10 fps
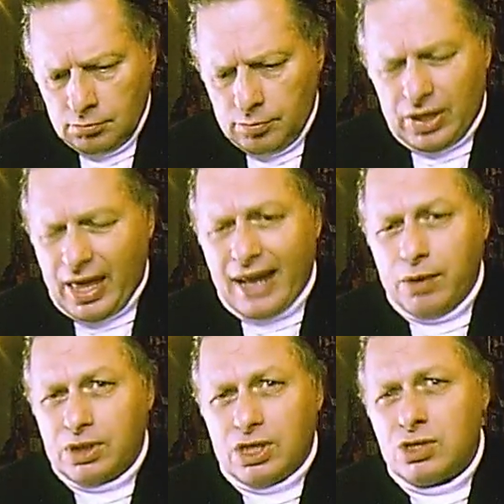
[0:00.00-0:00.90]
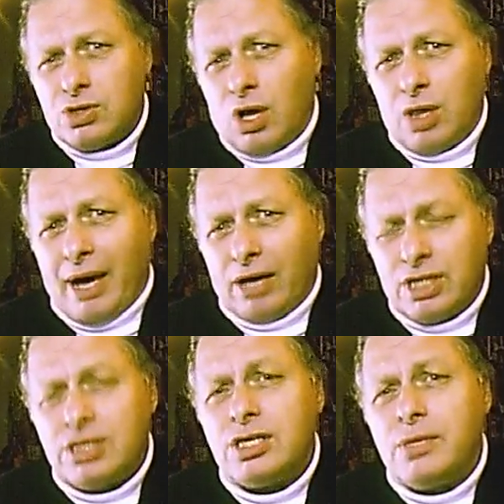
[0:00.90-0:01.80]
But that ain't what this is all about.
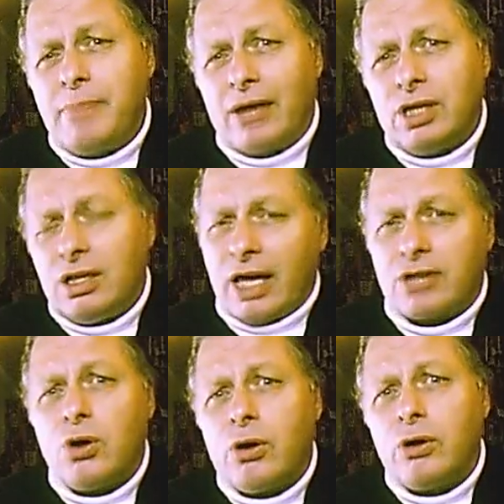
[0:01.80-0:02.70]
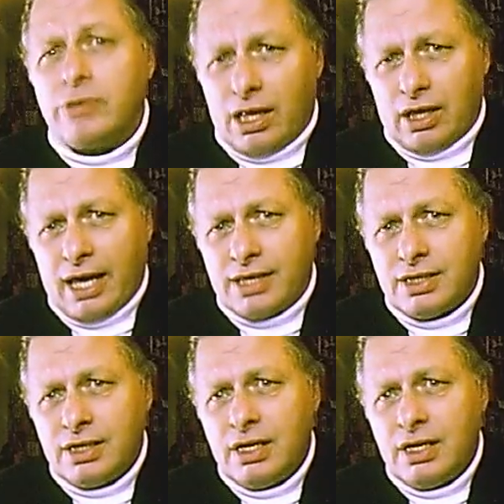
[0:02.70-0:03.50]
This is about the electoral delegates.